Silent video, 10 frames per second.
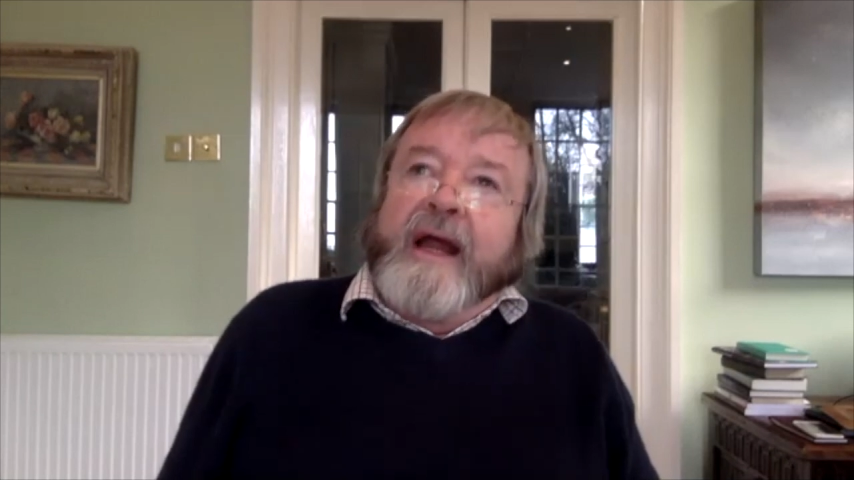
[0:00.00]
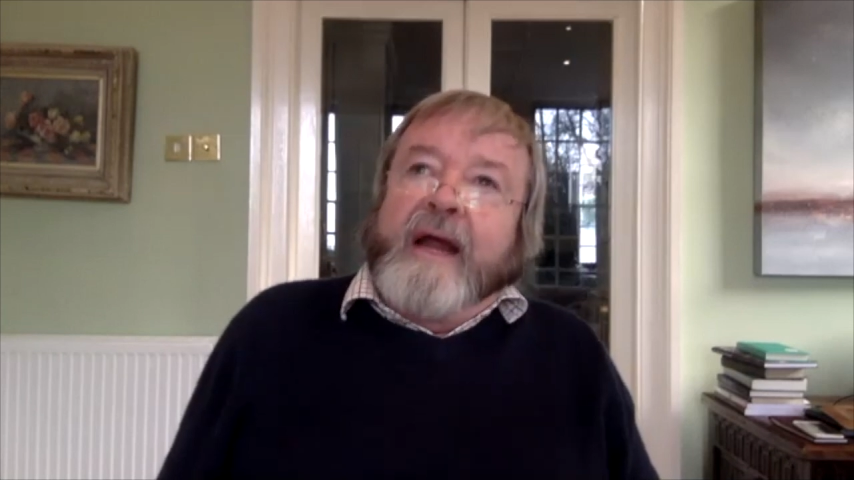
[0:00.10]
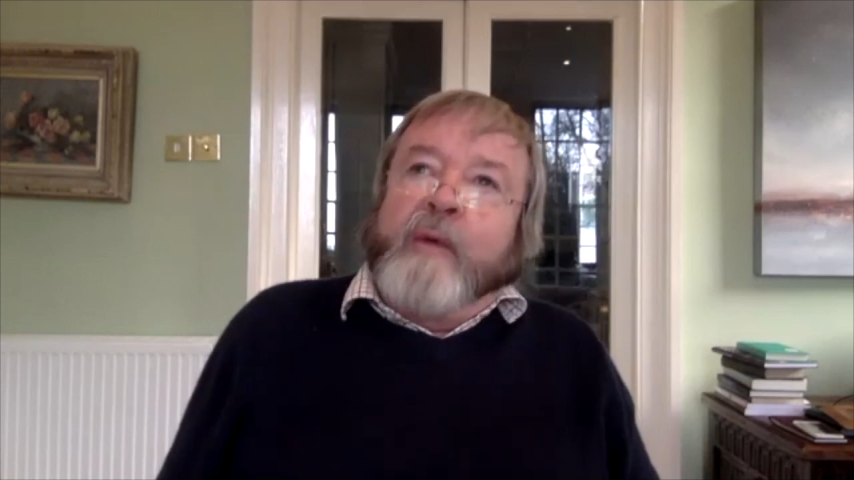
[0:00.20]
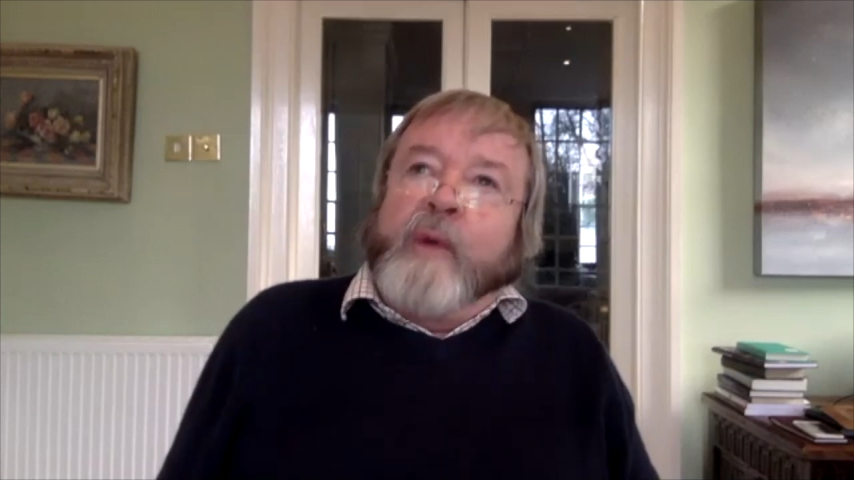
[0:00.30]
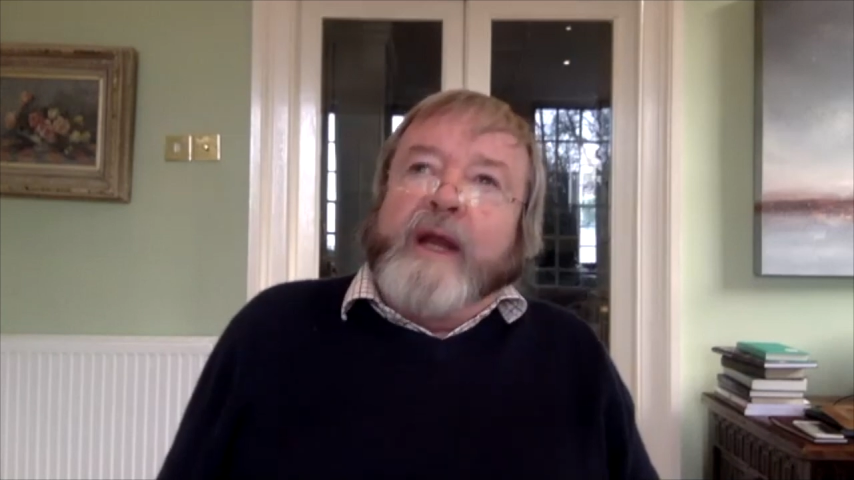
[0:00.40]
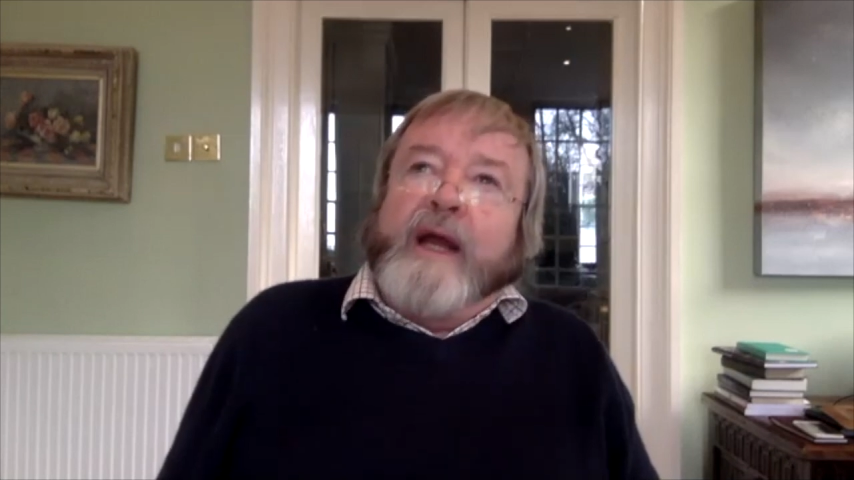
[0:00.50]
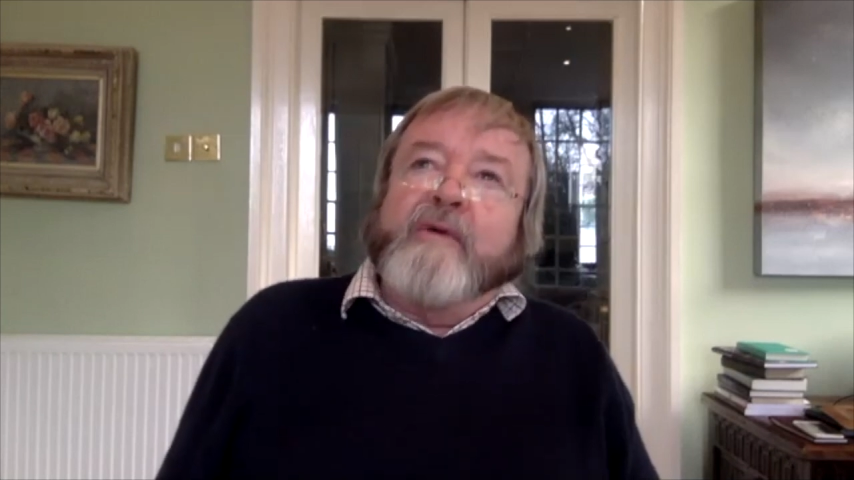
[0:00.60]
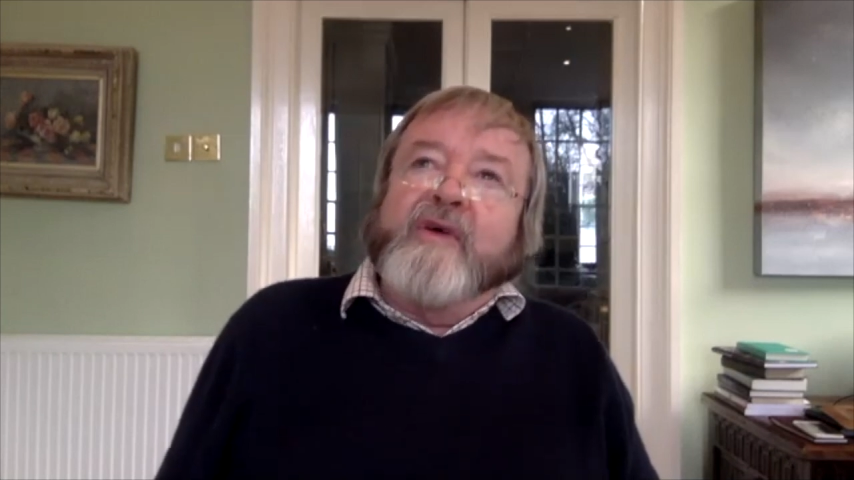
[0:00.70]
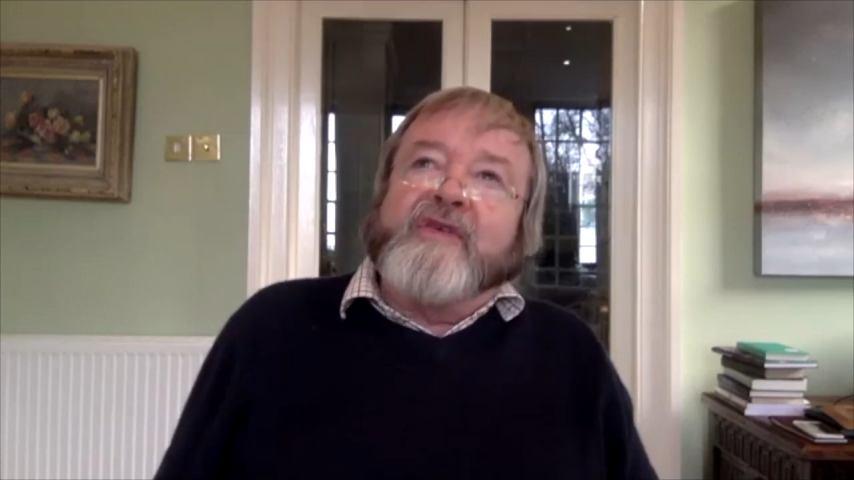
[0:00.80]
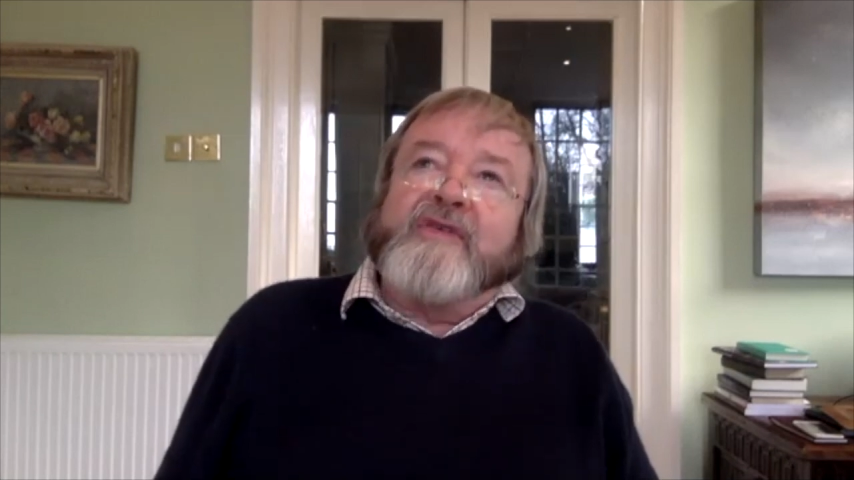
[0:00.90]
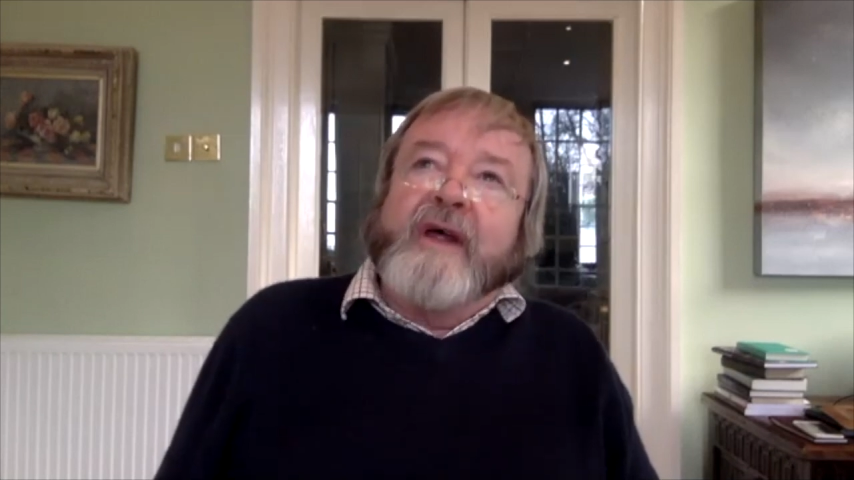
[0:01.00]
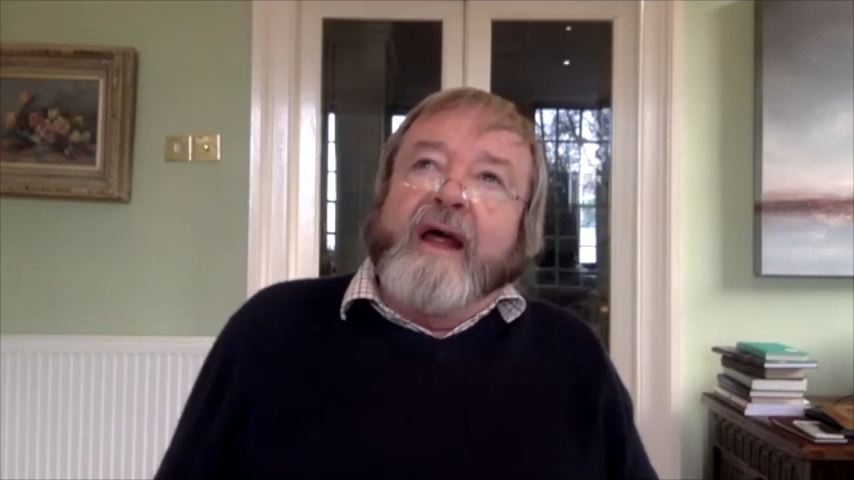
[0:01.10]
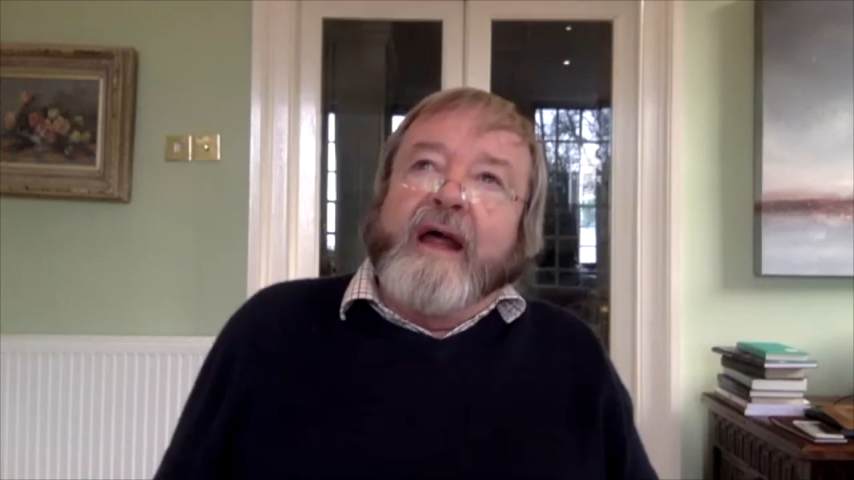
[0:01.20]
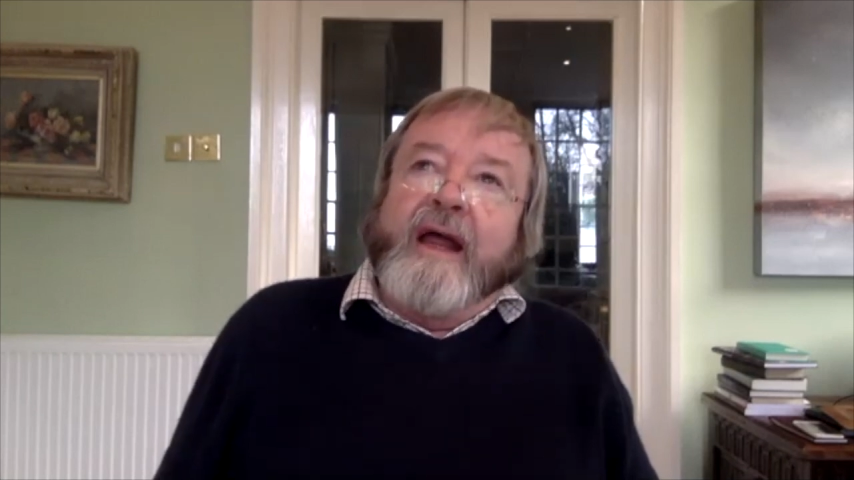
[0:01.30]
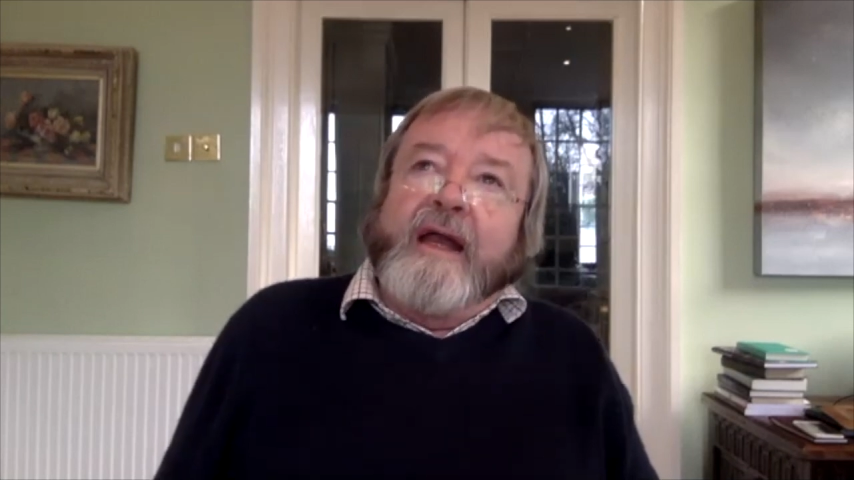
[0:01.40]
when I was
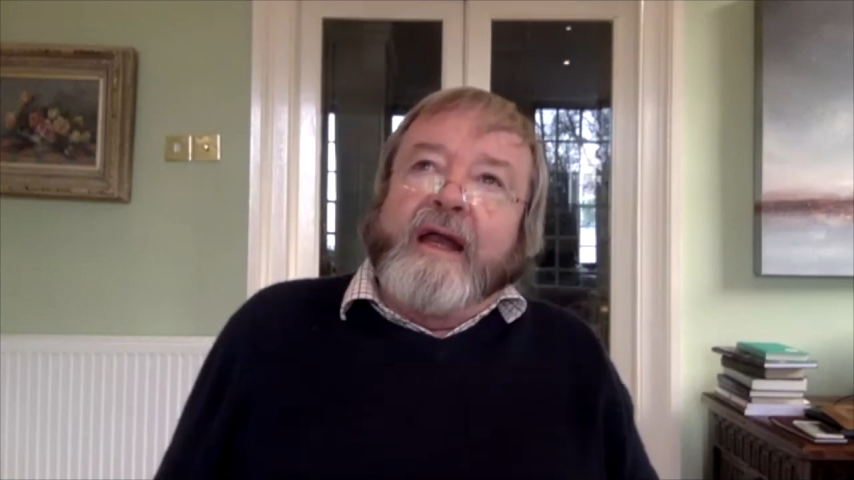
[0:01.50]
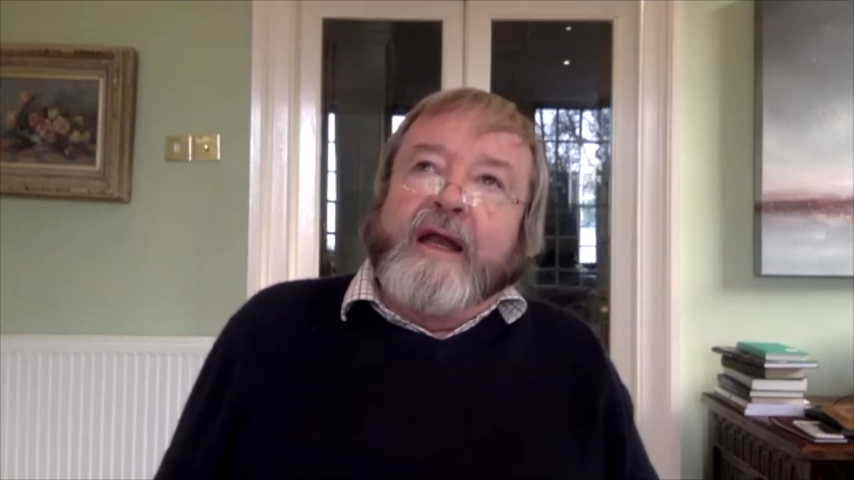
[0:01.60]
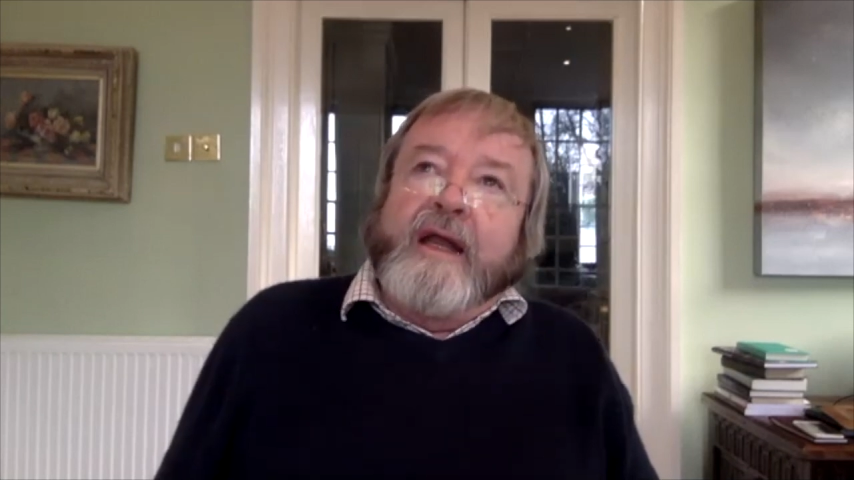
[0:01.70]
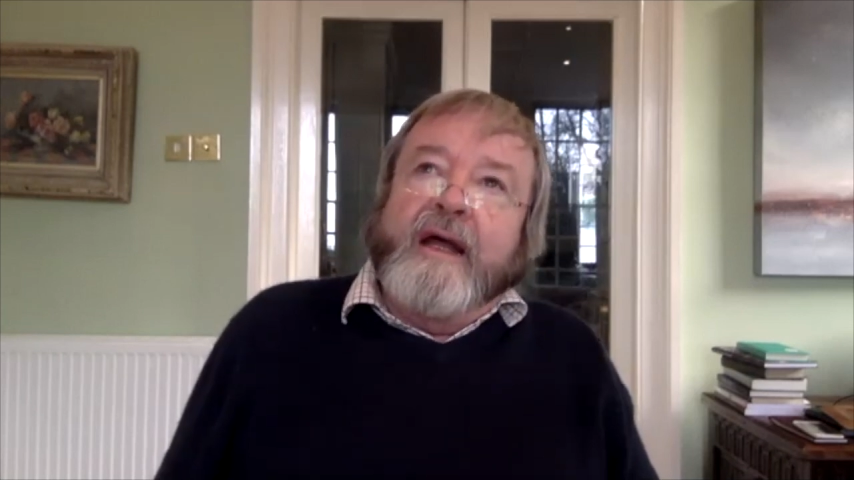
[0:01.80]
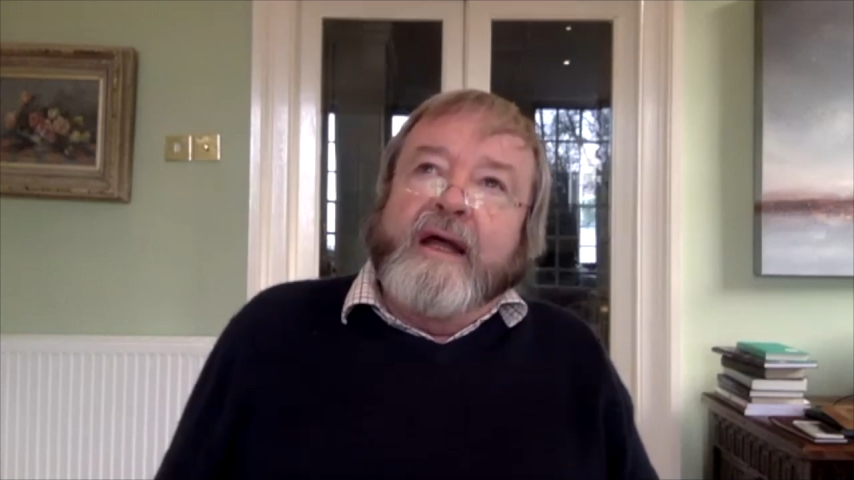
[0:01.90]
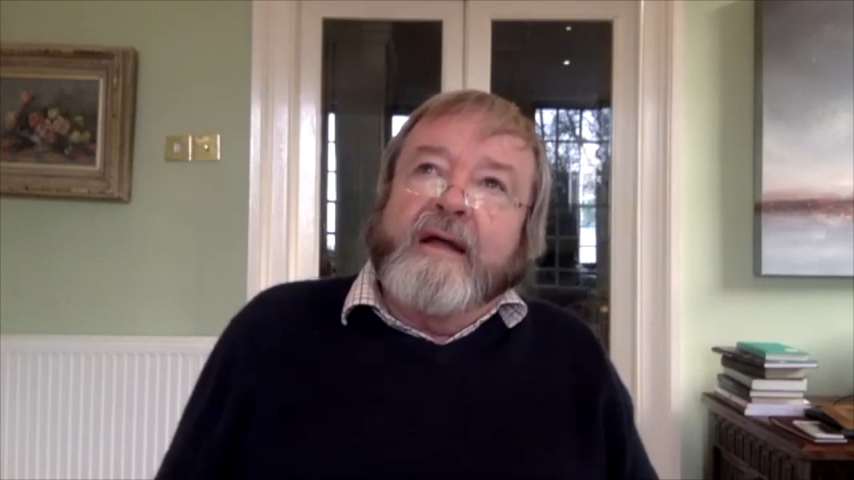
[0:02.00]
in